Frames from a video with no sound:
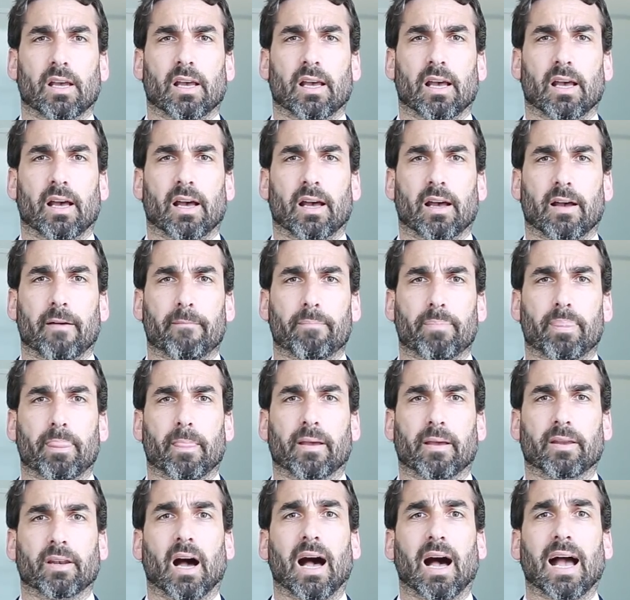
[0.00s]

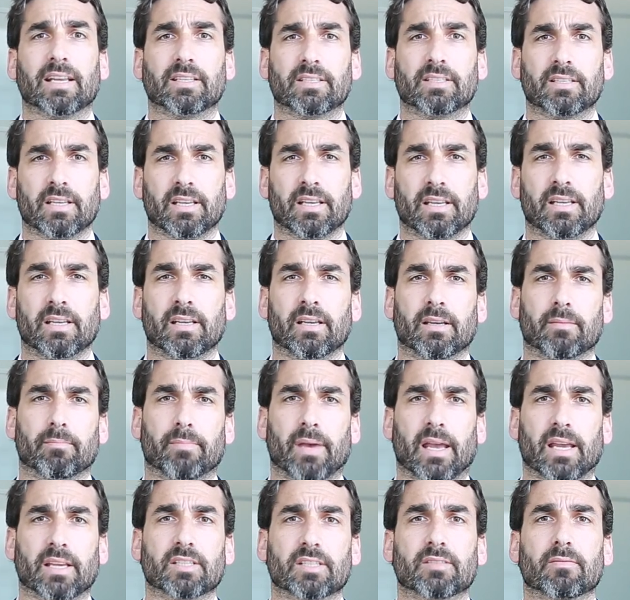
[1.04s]
an
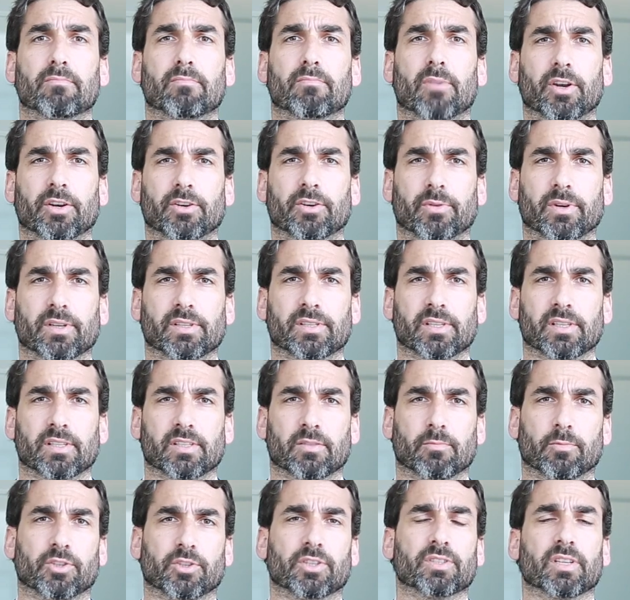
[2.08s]
IT-based monitoring
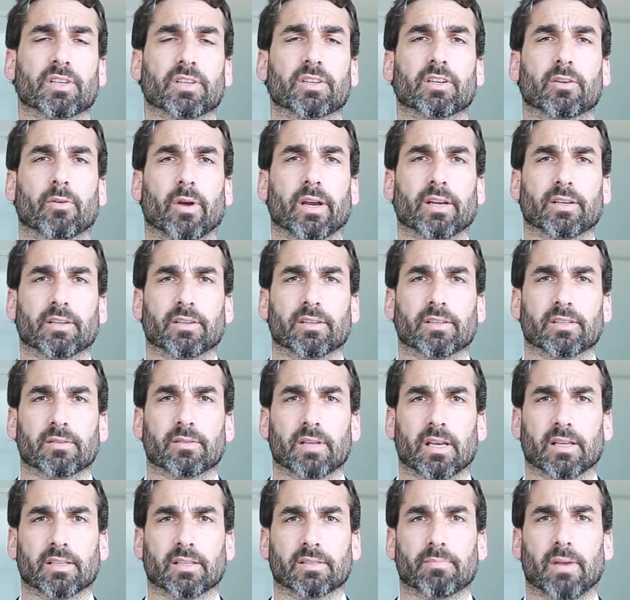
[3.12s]
system which is integrated
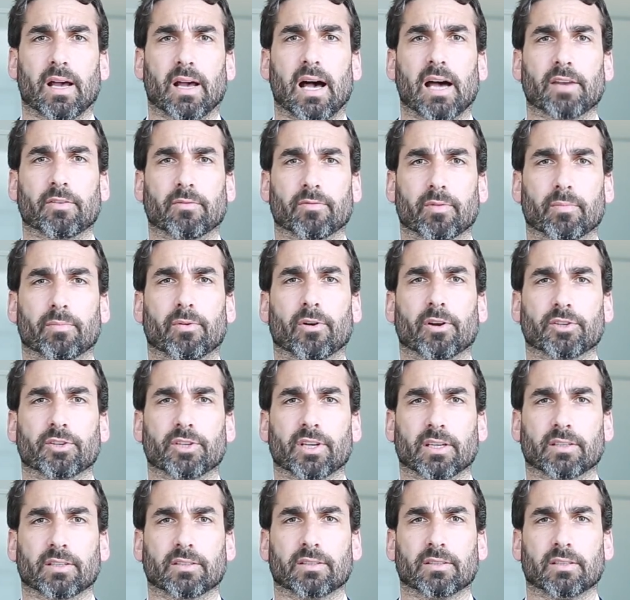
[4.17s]
as part of the
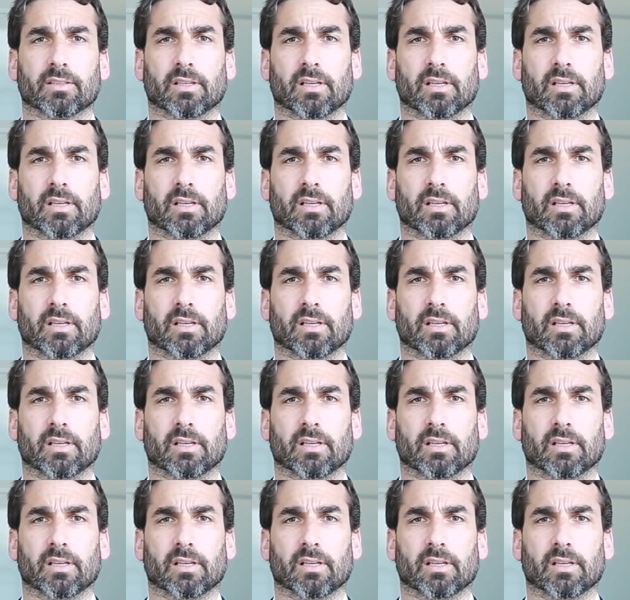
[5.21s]
project.